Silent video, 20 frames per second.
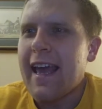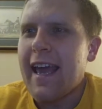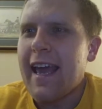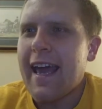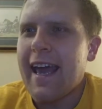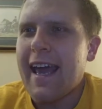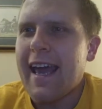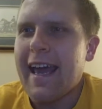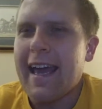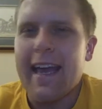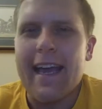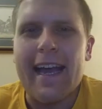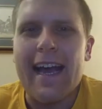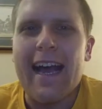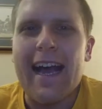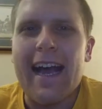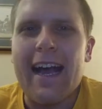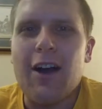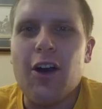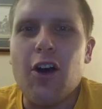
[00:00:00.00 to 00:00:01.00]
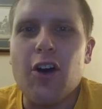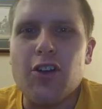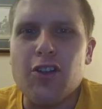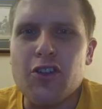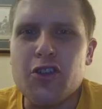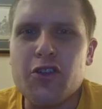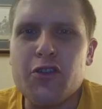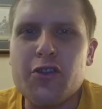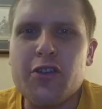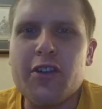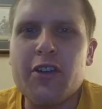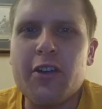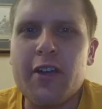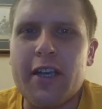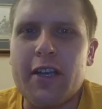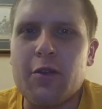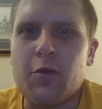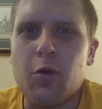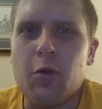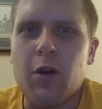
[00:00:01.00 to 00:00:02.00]
a
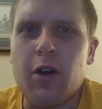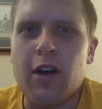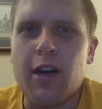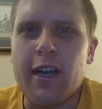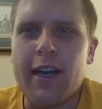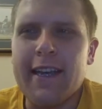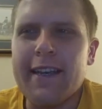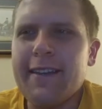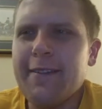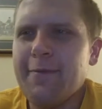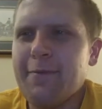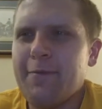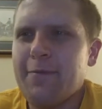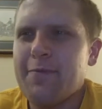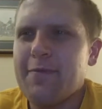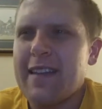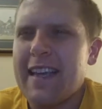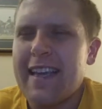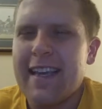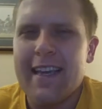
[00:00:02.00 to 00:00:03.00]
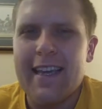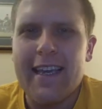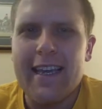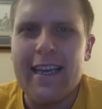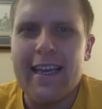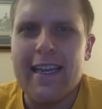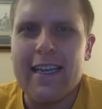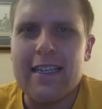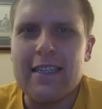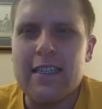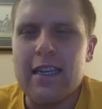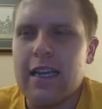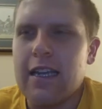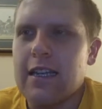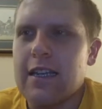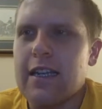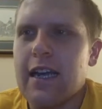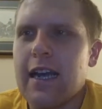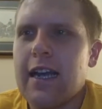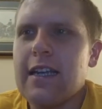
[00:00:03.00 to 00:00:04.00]
Australian wine it is
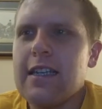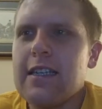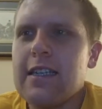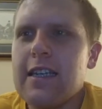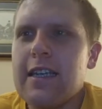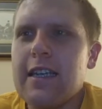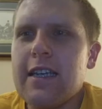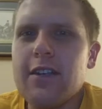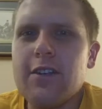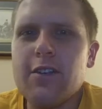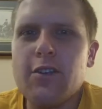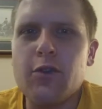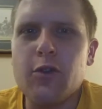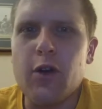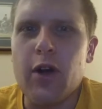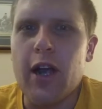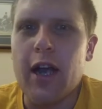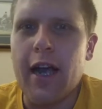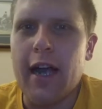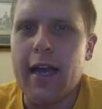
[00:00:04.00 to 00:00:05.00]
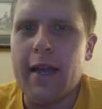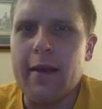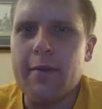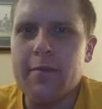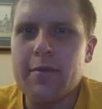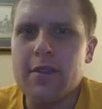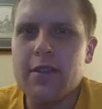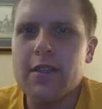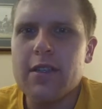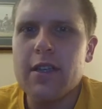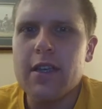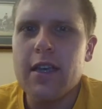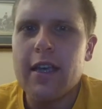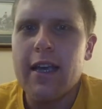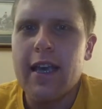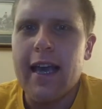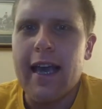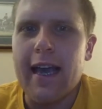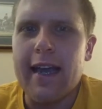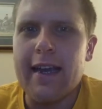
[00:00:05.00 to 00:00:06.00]
19 crimes
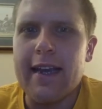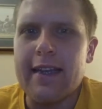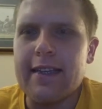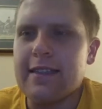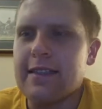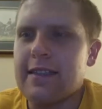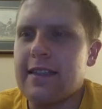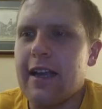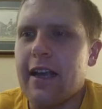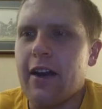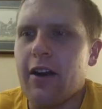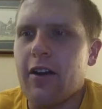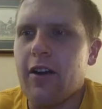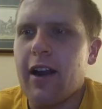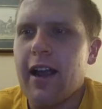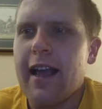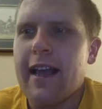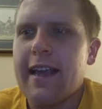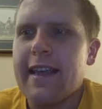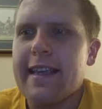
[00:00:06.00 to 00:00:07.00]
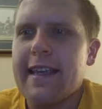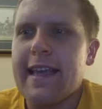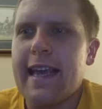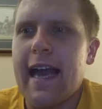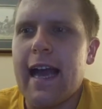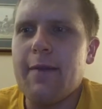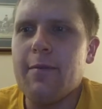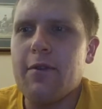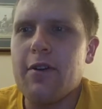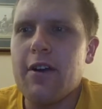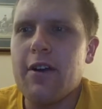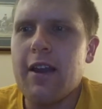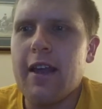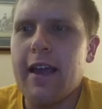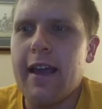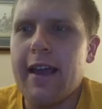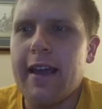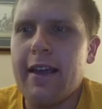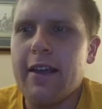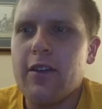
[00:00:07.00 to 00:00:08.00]
and it's their
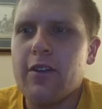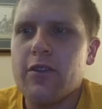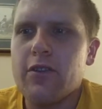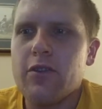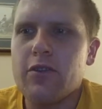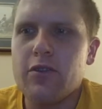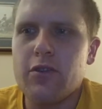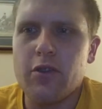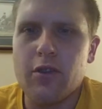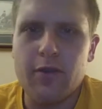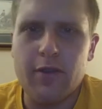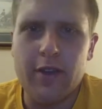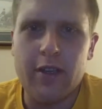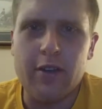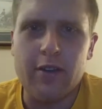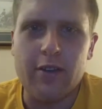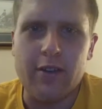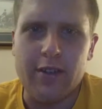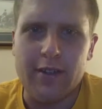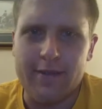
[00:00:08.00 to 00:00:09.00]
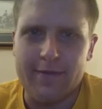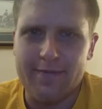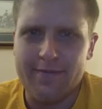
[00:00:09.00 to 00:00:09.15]
Cabernet Sauvignon.